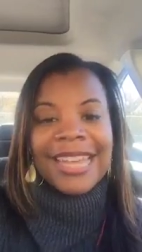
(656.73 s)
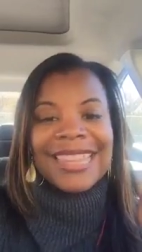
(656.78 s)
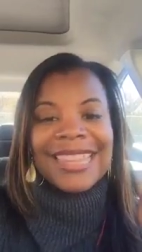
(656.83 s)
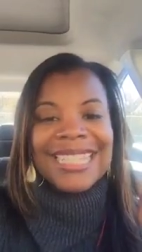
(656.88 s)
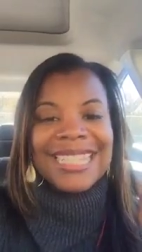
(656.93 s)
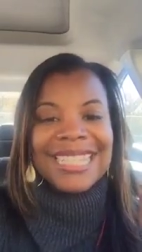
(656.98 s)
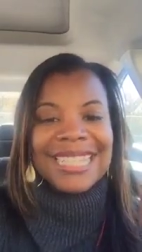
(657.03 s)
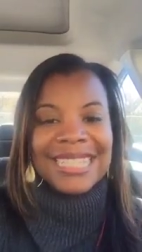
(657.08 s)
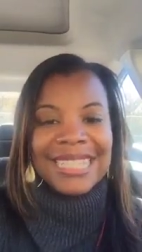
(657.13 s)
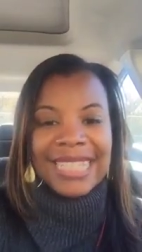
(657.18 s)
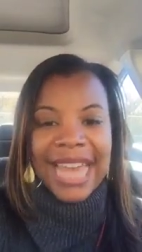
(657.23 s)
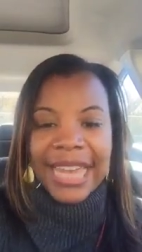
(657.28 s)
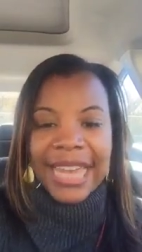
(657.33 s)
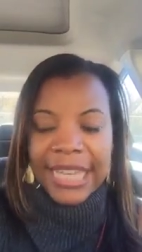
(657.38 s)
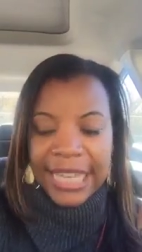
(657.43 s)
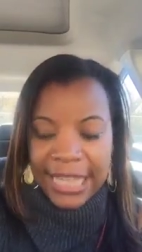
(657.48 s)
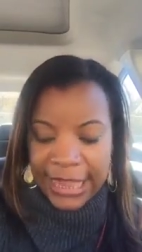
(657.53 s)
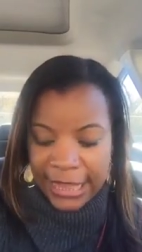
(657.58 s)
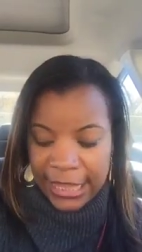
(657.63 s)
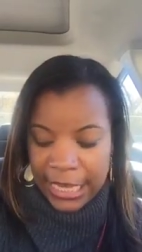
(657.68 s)
The
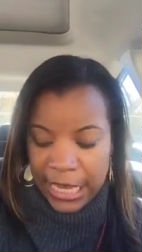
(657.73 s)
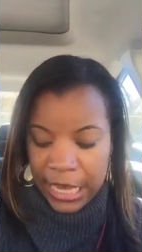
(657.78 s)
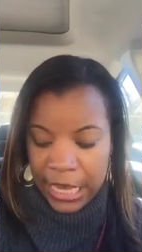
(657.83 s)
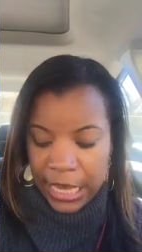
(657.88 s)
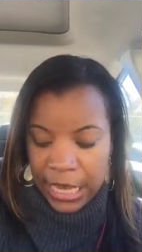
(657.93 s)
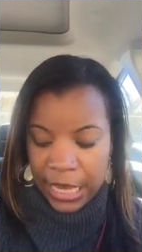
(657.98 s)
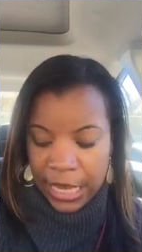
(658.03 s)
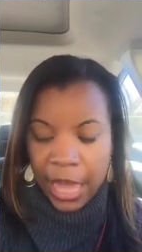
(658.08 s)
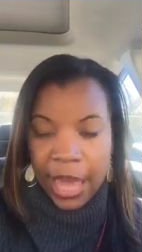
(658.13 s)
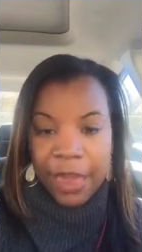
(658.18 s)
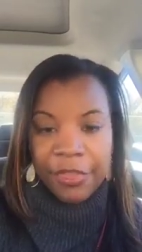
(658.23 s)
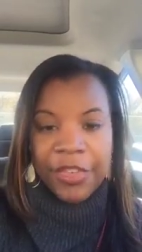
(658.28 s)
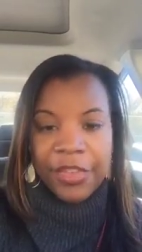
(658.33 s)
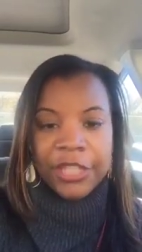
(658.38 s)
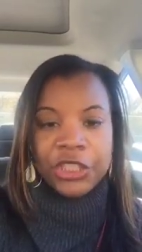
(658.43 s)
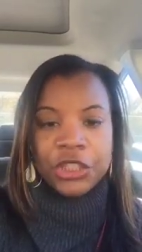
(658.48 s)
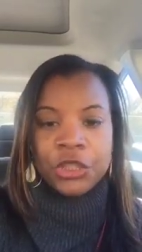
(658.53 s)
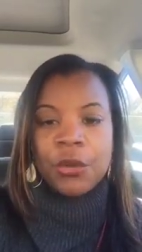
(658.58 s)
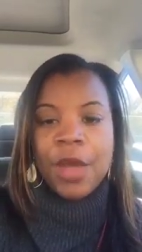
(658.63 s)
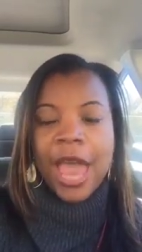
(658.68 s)
second thing
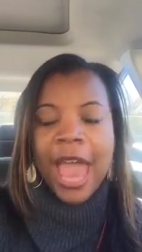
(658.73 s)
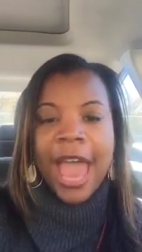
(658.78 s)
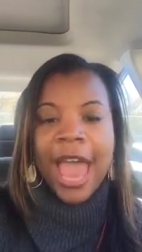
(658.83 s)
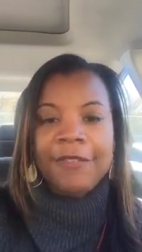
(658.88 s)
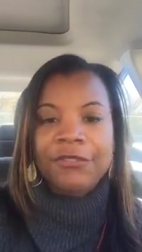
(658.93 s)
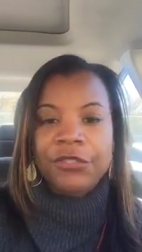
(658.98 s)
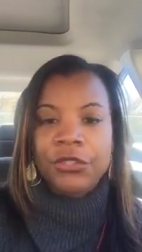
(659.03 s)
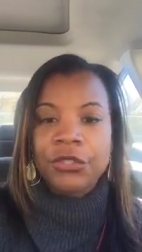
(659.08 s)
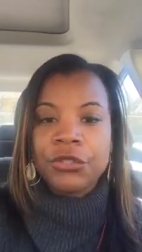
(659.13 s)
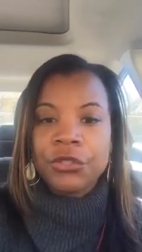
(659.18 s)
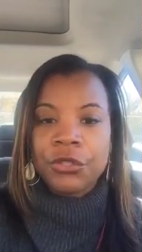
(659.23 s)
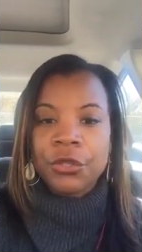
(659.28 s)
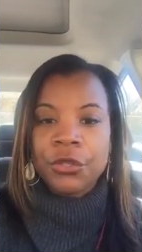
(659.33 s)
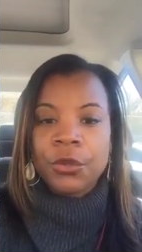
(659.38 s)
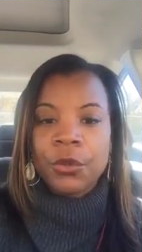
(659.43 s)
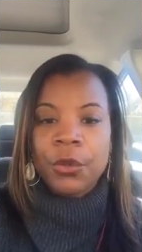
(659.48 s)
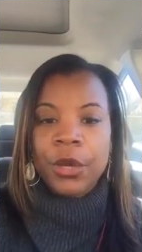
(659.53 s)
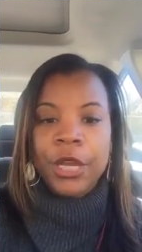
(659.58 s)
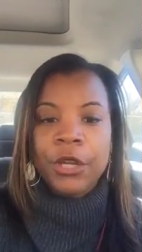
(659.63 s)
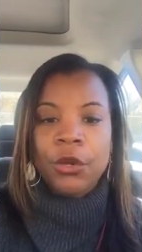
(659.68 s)
that you have to
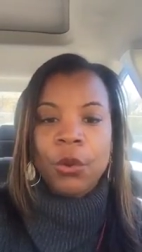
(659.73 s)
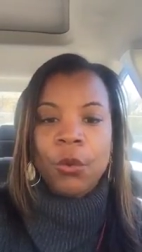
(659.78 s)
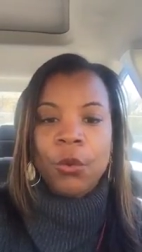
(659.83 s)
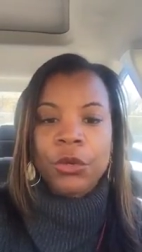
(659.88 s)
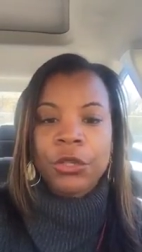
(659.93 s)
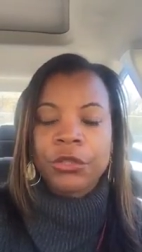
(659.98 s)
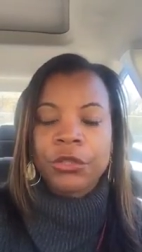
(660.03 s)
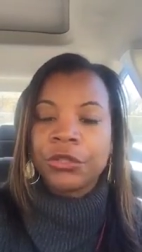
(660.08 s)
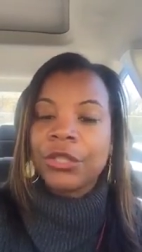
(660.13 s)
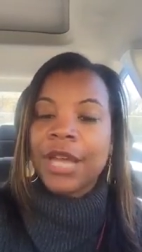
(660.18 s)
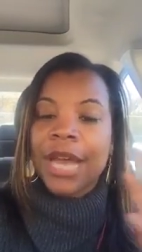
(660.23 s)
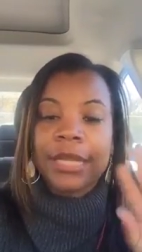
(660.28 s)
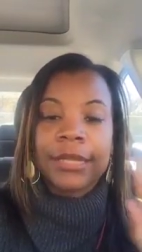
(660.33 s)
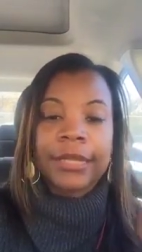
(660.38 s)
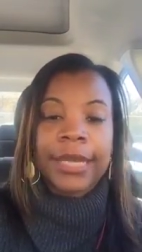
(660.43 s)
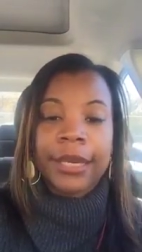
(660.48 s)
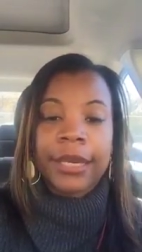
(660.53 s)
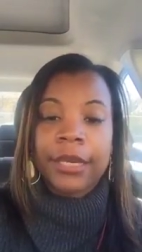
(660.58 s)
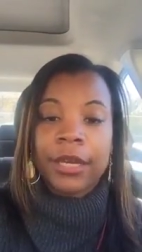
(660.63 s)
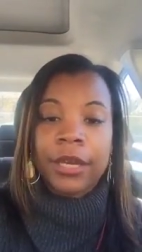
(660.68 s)
do you got to let